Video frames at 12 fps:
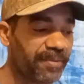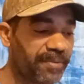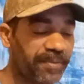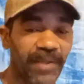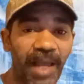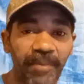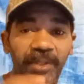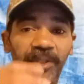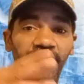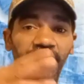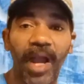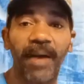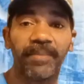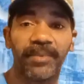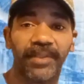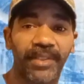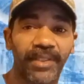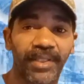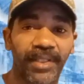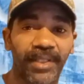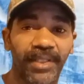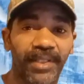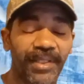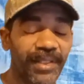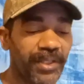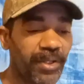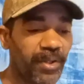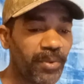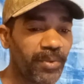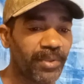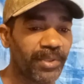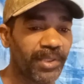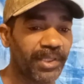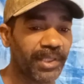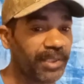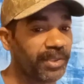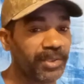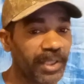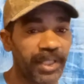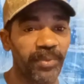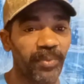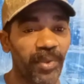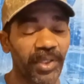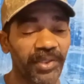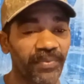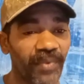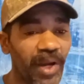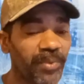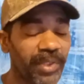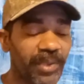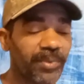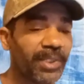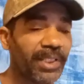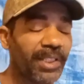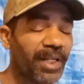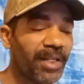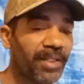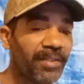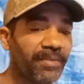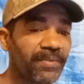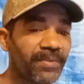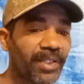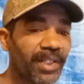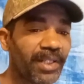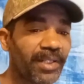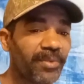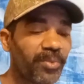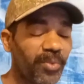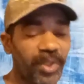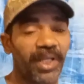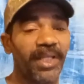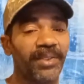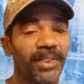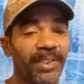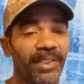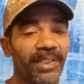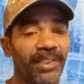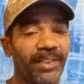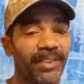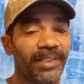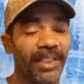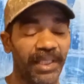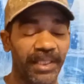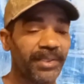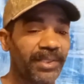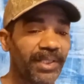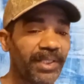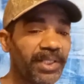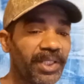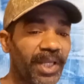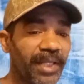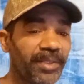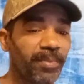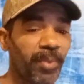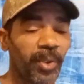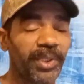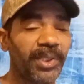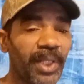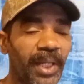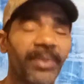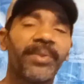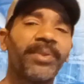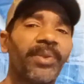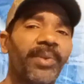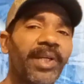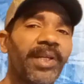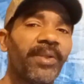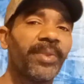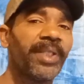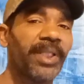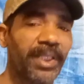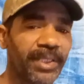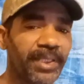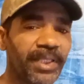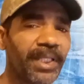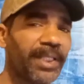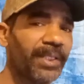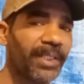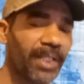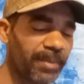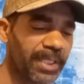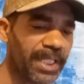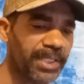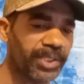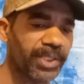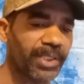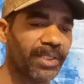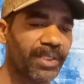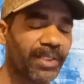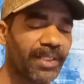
flapping a trap you know and this lady was found guilty of rigging the dnc against bernie sanders so that hillary clinton could get the nomination